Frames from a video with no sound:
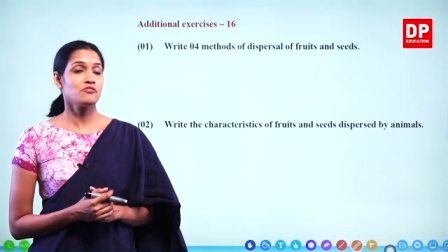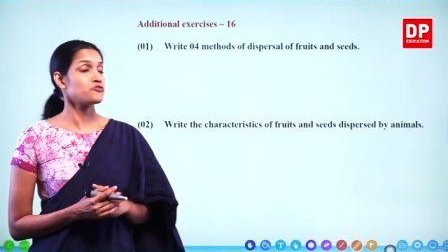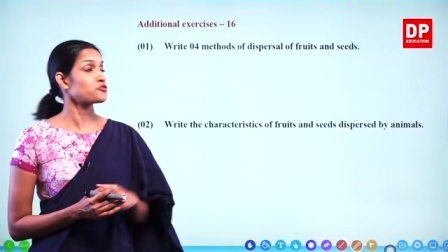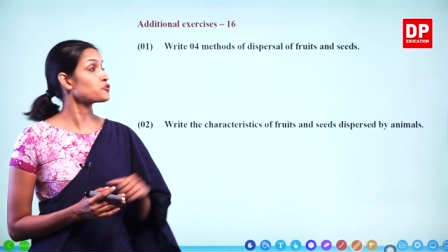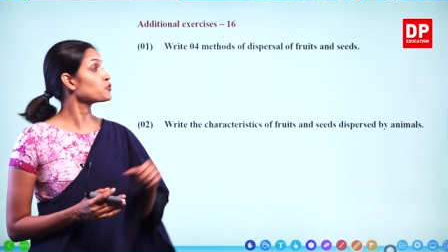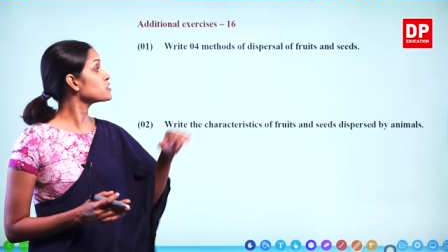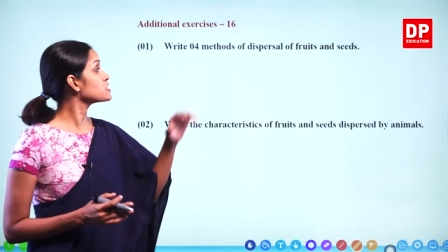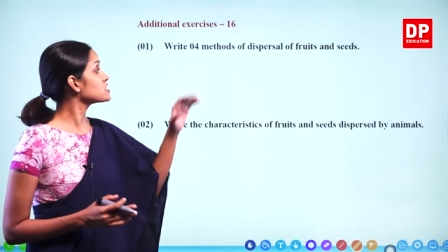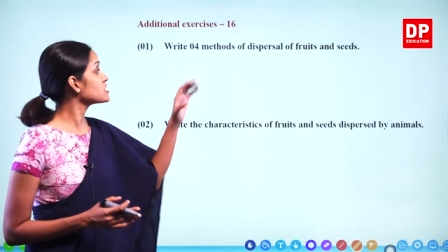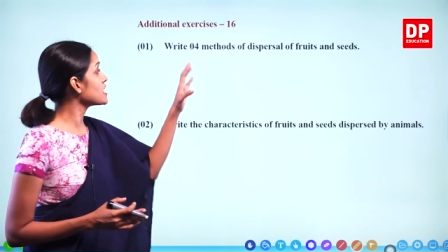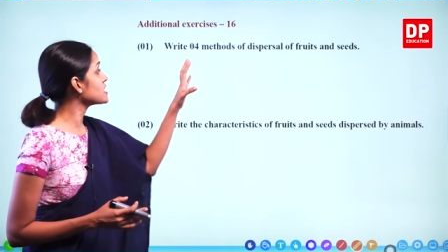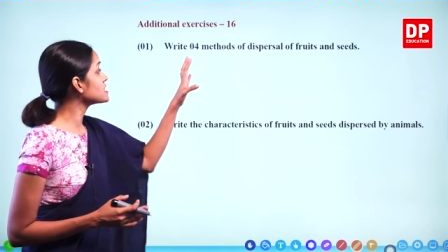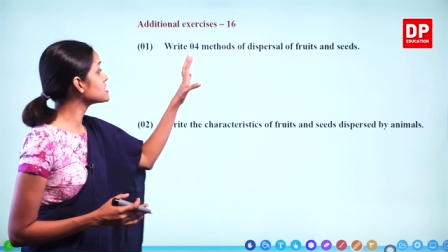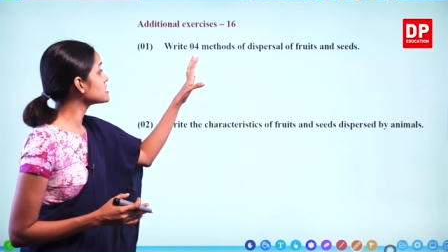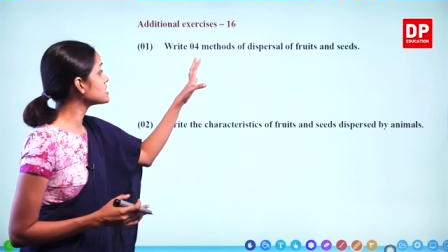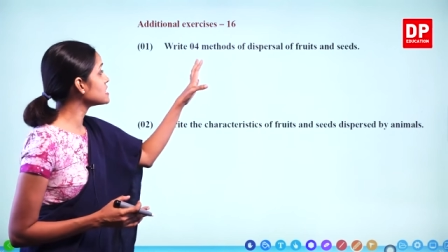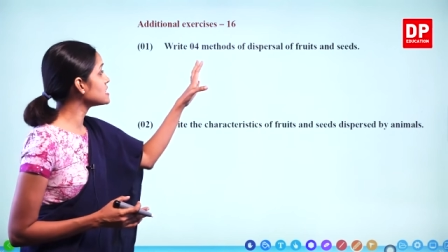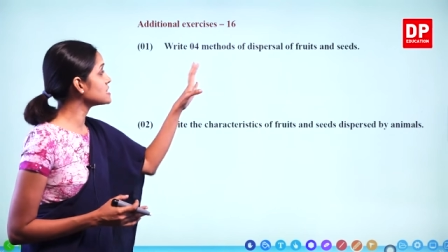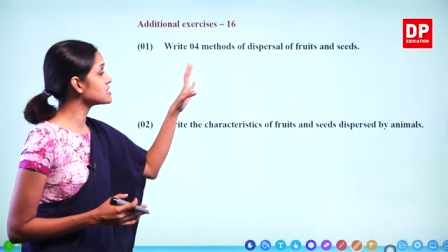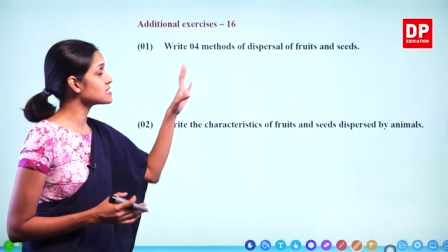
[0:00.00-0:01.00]
Fruits and
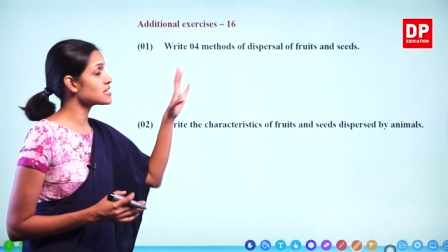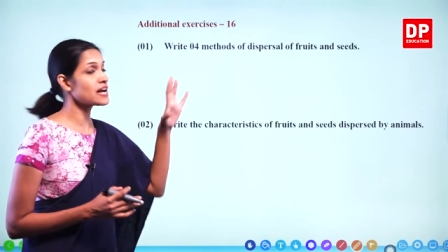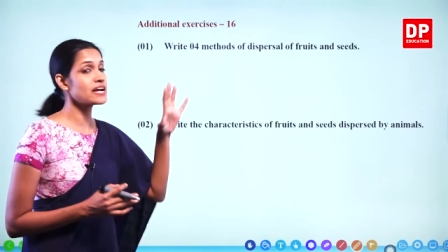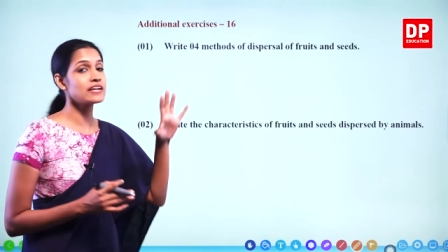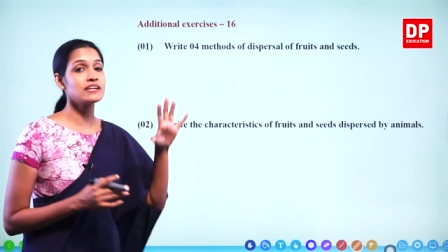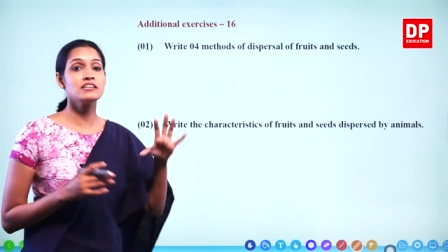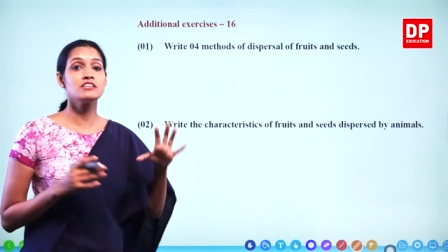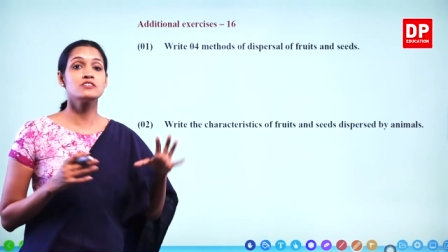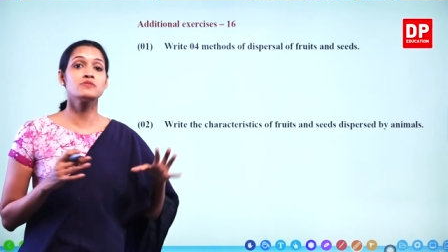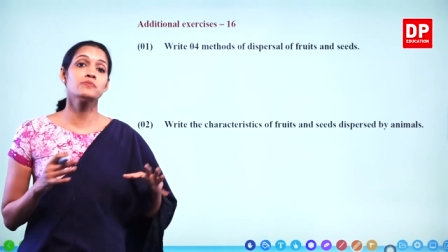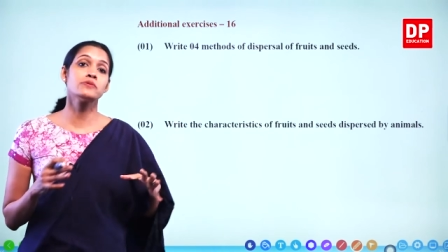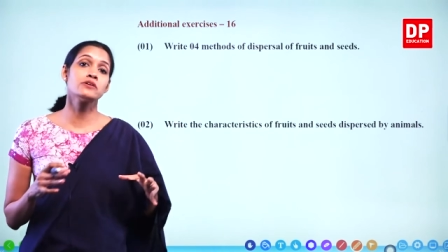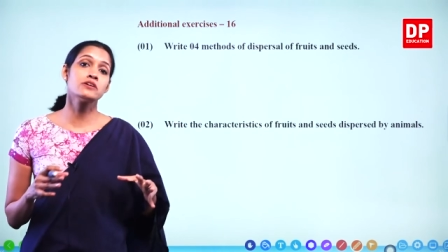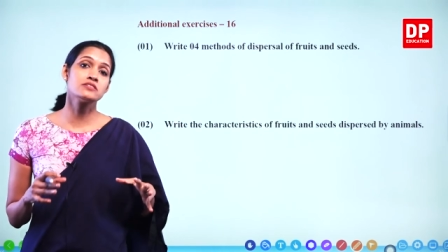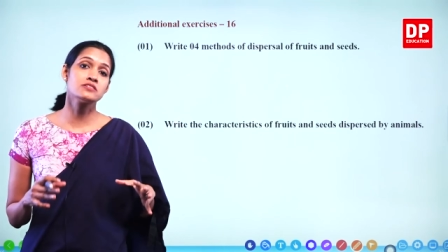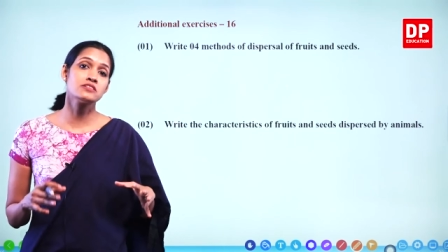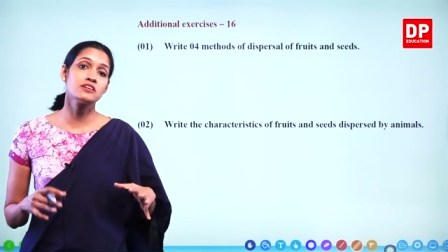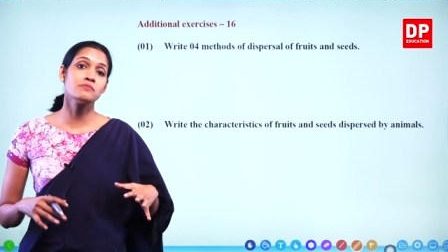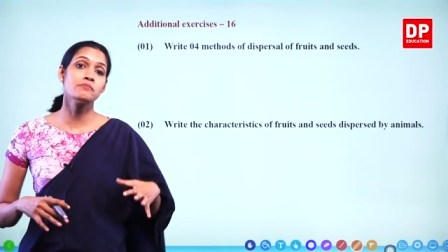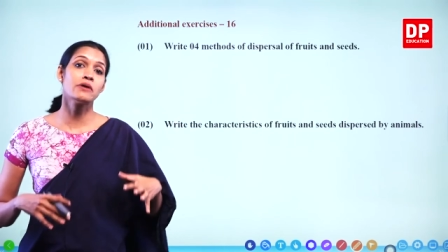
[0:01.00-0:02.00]
seeds are
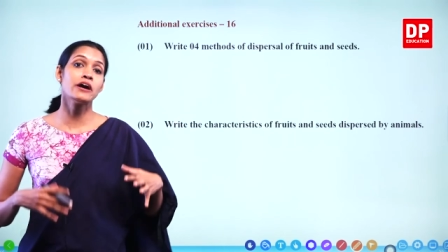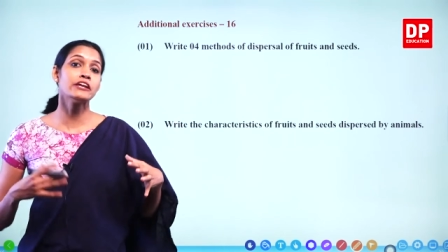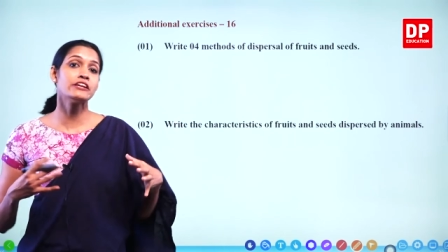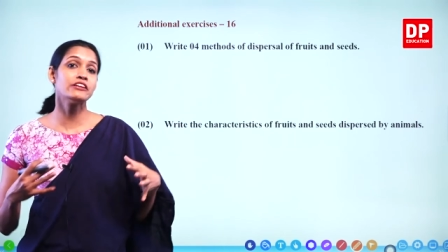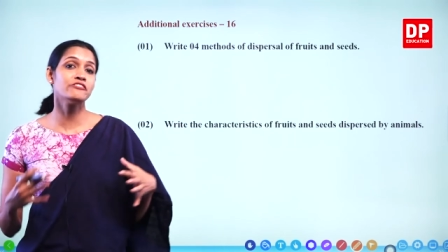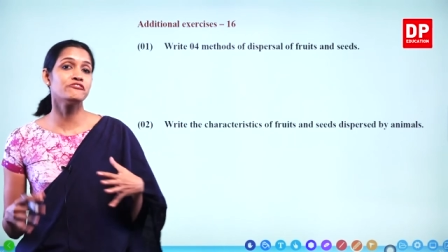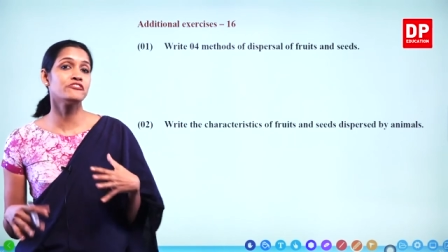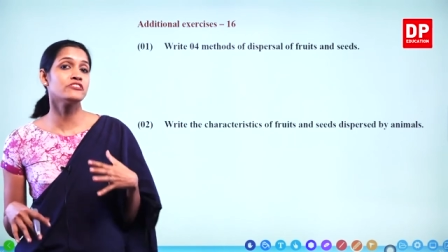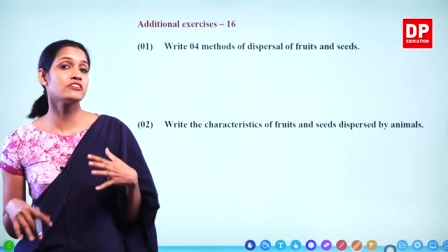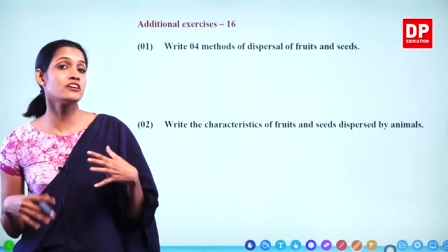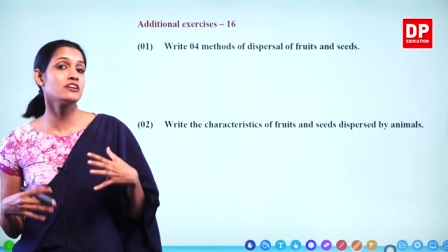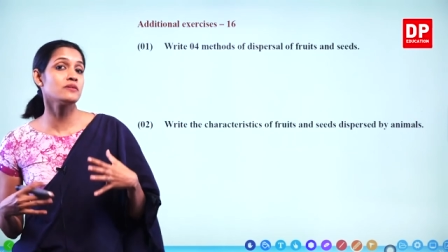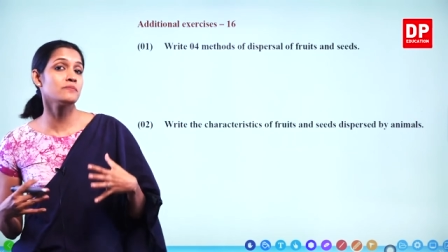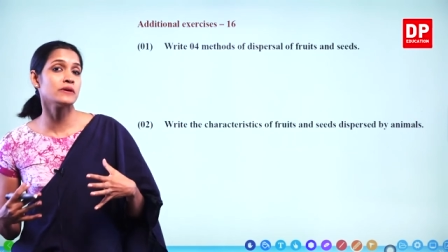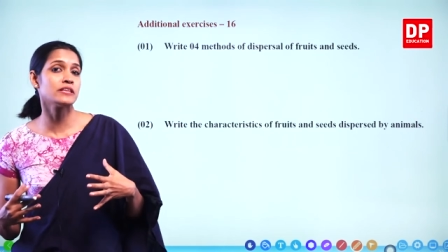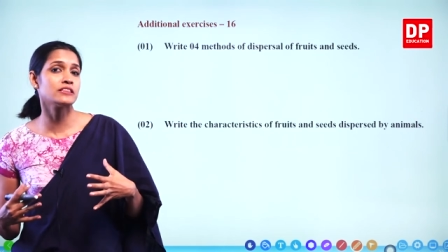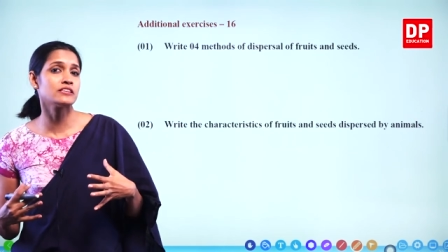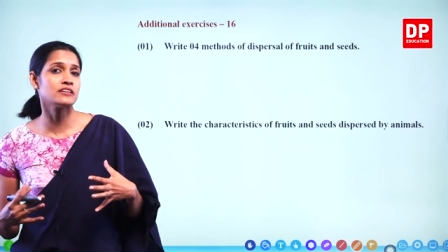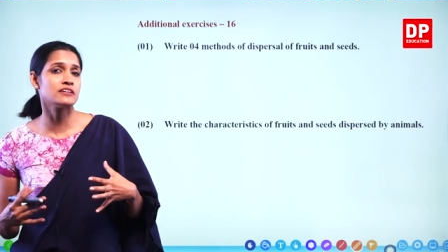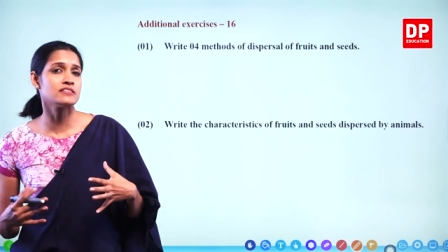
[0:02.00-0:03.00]
dispersed by different
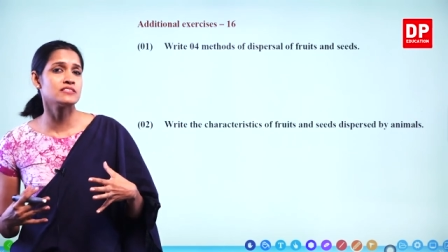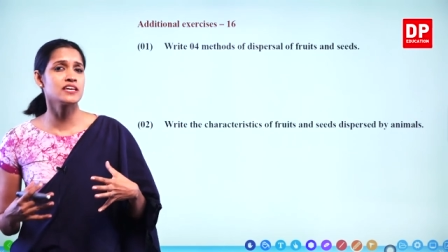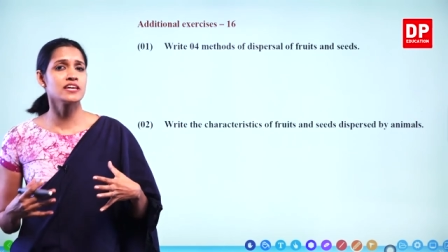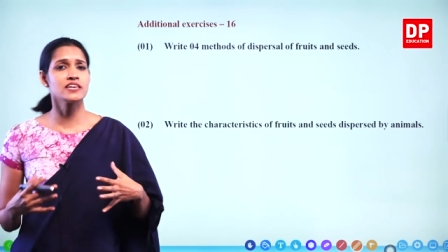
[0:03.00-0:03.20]
methods.